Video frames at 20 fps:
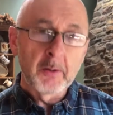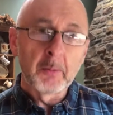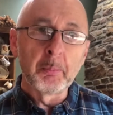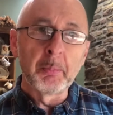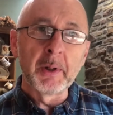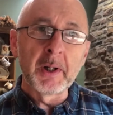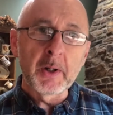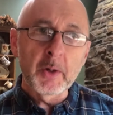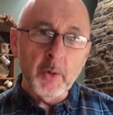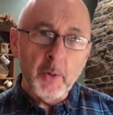
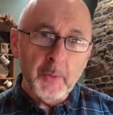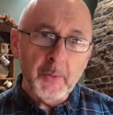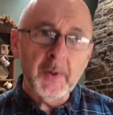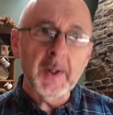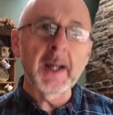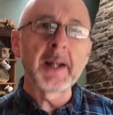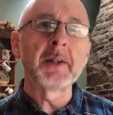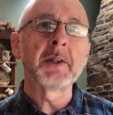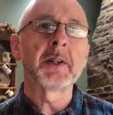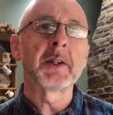Being
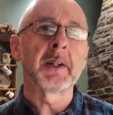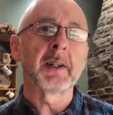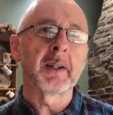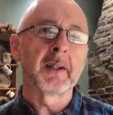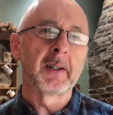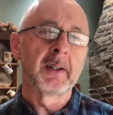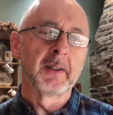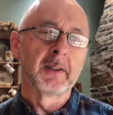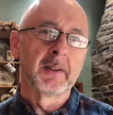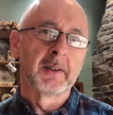
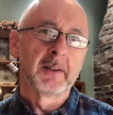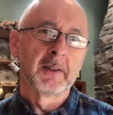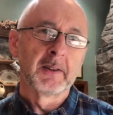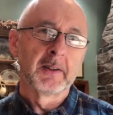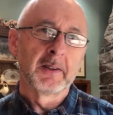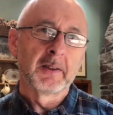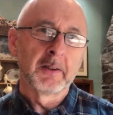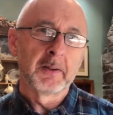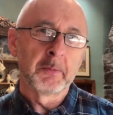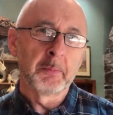authentic,
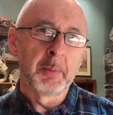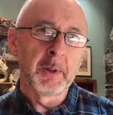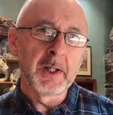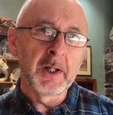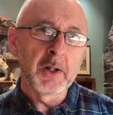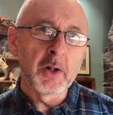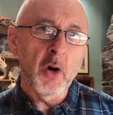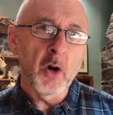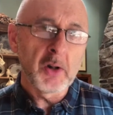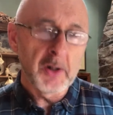
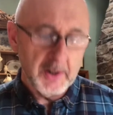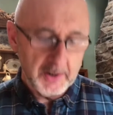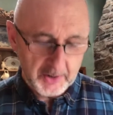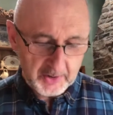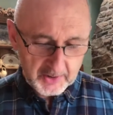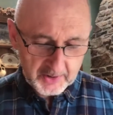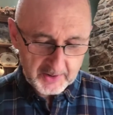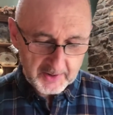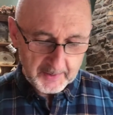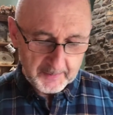being
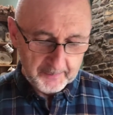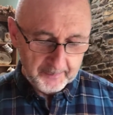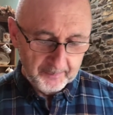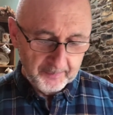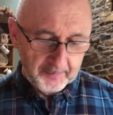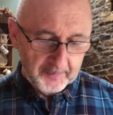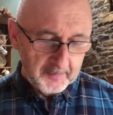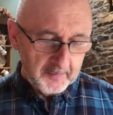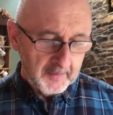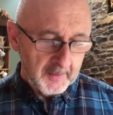honest,
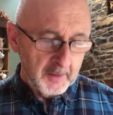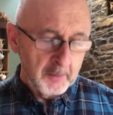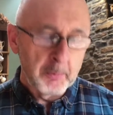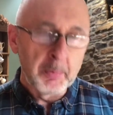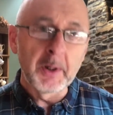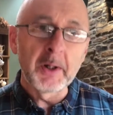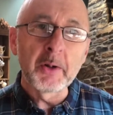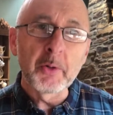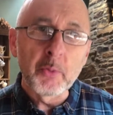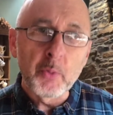
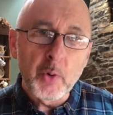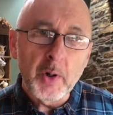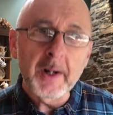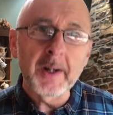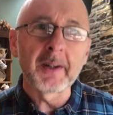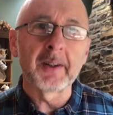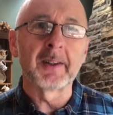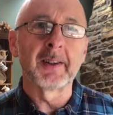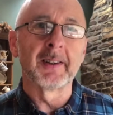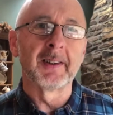being
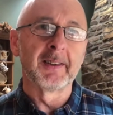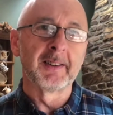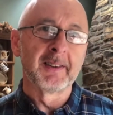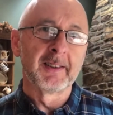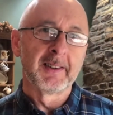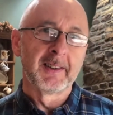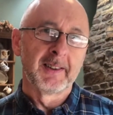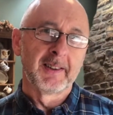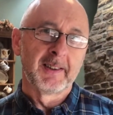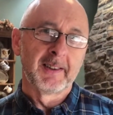real
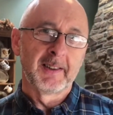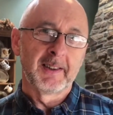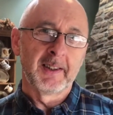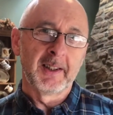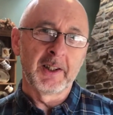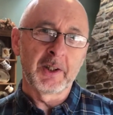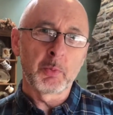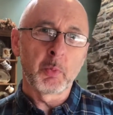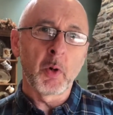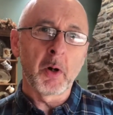
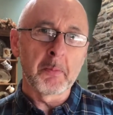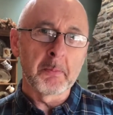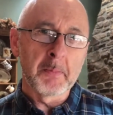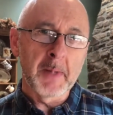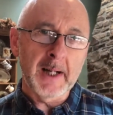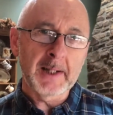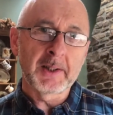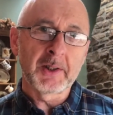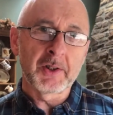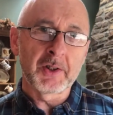is what
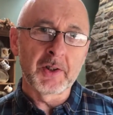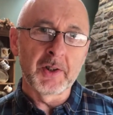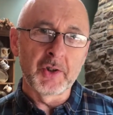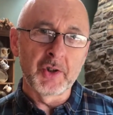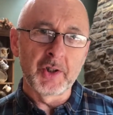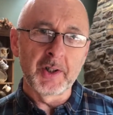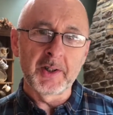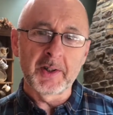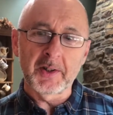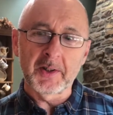matters to
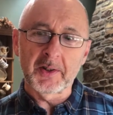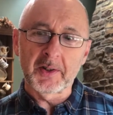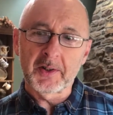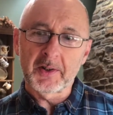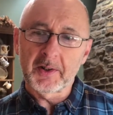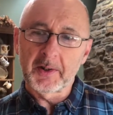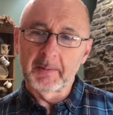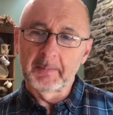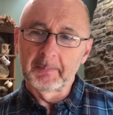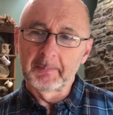
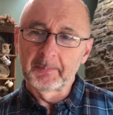Jesus.